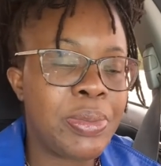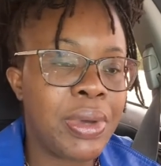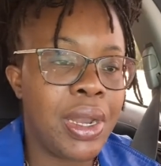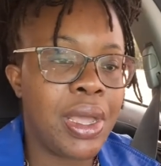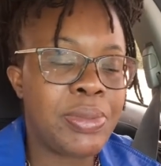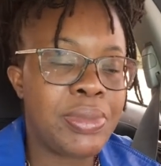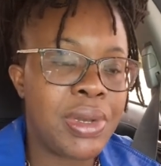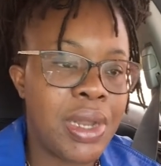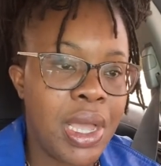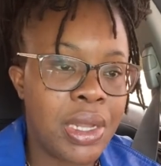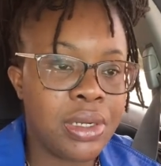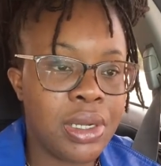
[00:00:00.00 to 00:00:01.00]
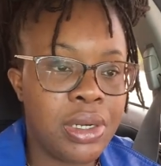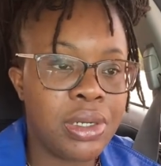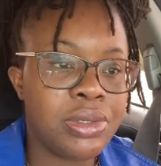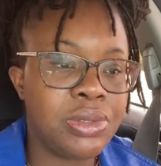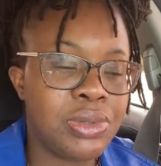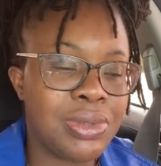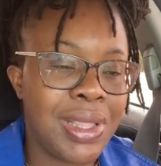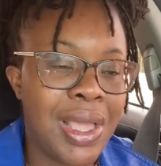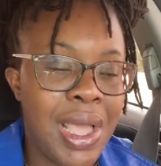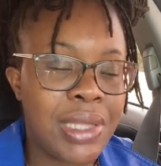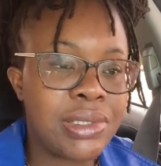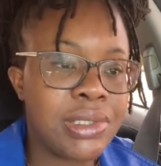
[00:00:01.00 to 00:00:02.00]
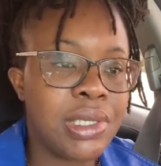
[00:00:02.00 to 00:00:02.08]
but I'm not gonna do that.